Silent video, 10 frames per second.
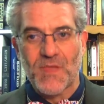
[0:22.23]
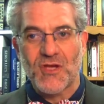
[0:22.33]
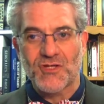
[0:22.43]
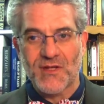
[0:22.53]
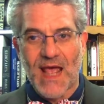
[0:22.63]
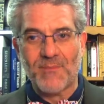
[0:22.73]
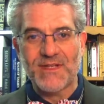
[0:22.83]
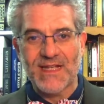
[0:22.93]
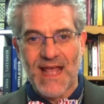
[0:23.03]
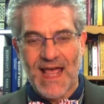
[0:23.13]
should not
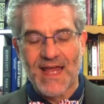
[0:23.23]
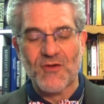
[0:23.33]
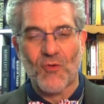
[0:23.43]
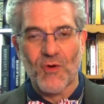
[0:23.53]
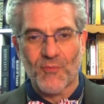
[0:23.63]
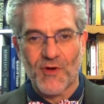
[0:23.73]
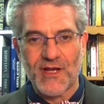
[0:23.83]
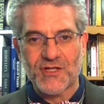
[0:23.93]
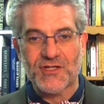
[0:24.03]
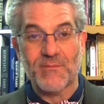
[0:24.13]
be denied or
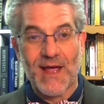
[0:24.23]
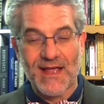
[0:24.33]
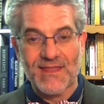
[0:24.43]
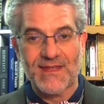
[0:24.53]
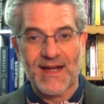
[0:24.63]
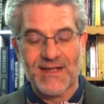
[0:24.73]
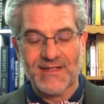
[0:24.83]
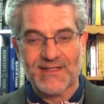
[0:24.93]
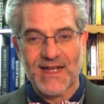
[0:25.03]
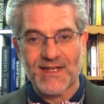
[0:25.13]
abridged by the United
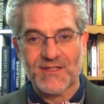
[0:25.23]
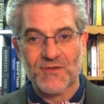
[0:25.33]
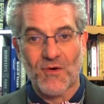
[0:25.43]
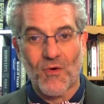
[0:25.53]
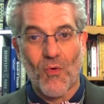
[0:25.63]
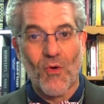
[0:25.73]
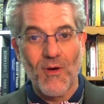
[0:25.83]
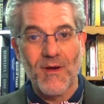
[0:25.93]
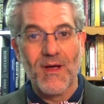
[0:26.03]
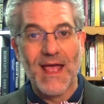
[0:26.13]
States
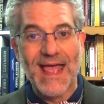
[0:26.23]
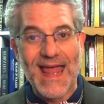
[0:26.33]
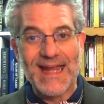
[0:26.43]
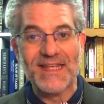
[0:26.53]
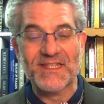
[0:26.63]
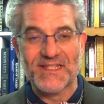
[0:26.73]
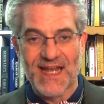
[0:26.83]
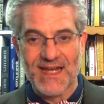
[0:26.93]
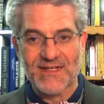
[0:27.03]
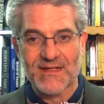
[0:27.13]
or any
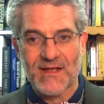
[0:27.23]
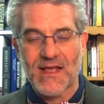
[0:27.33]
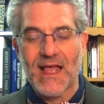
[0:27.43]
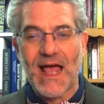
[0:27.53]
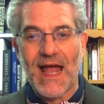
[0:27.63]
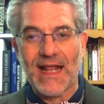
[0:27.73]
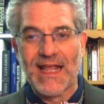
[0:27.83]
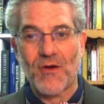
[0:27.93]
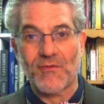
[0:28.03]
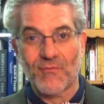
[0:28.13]
state on
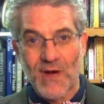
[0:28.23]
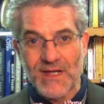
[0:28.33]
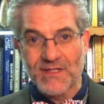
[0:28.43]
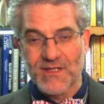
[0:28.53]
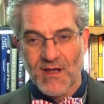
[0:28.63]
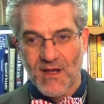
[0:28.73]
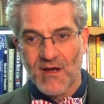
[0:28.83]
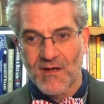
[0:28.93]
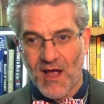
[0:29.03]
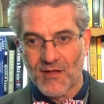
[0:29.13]
account of race,
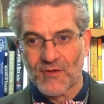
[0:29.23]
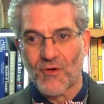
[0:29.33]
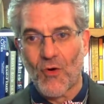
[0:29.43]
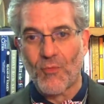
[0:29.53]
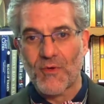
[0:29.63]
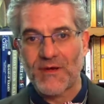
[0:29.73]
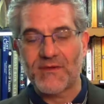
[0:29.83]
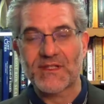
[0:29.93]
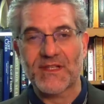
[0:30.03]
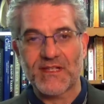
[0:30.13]
color, or
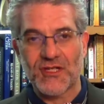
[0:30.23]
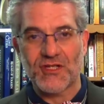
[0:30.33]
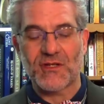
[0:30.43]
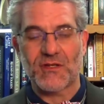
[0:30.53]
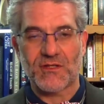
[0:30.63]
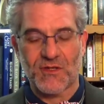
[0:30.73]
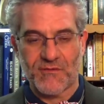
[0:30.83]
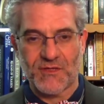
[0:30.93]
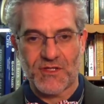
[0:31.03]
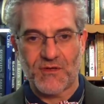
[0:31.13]
previous condition of
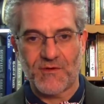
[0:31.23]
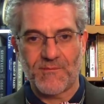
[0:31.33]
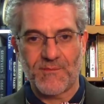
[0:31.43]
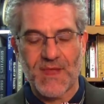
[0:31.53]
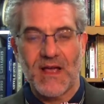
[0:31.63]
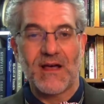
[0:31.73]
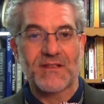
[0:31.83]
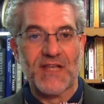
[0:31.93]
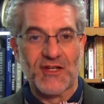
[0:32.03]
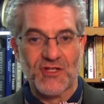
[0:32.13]
servitude.
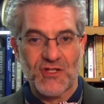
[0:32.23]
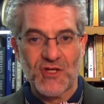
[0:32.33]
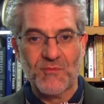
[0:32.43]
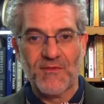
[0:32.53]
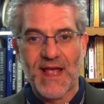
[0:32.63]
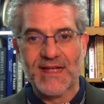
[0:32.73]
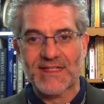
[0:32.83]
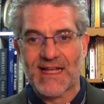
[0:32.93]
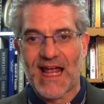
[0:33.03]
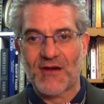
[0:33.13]
Section 2 provides
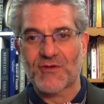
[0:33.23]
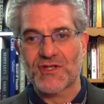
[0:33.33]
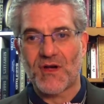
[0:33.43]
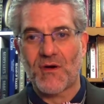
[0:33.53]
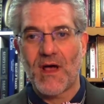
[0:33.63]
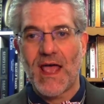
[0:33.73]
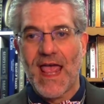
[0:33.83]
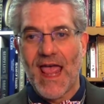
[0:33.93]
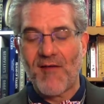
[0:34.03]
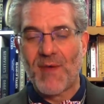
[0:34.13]
the Congress shall
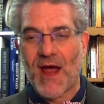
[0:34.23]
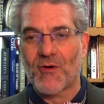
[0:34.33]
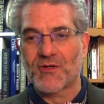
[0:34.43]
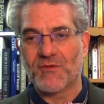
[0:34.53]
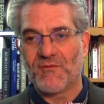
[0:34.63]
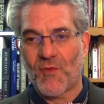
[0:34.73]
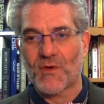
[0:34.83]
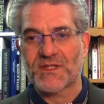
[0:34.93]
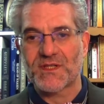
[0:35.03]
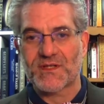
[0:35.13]
have power to
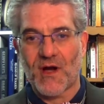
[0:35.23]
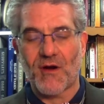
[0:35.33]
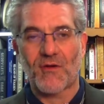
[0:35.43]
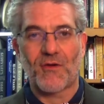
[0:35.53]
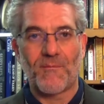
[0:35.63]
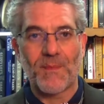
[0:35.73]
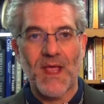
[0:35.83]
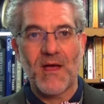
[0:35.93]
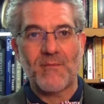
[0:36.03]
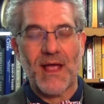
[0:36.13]
enforce this article
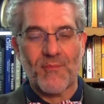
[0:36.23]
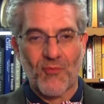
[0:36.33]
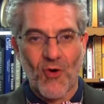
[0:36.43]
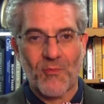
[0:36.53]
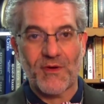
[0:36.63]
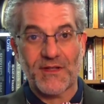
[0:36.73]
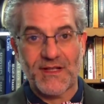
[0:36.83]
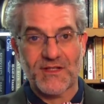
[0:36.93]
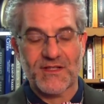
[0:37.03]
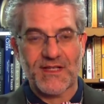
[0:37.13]
by appropriate
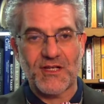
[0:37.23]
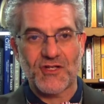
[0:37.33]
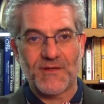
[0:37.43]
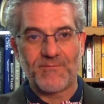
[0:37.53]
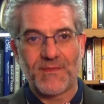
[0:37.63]
legislation.